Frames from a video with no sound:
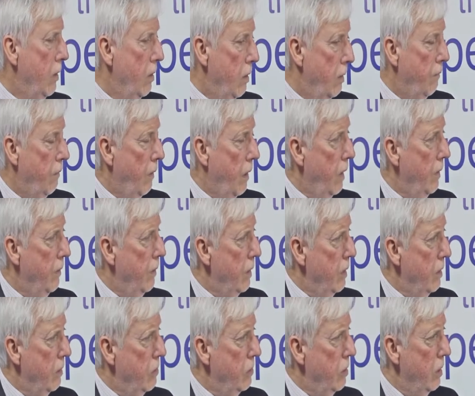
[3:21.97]
you find
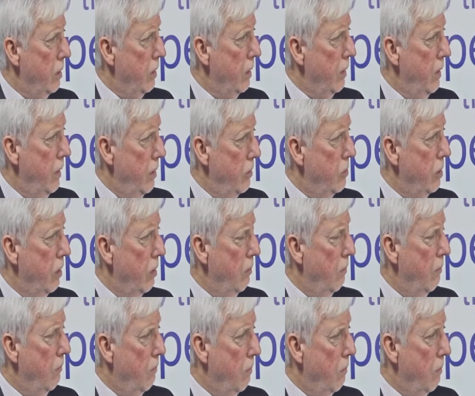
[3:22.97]
that it's a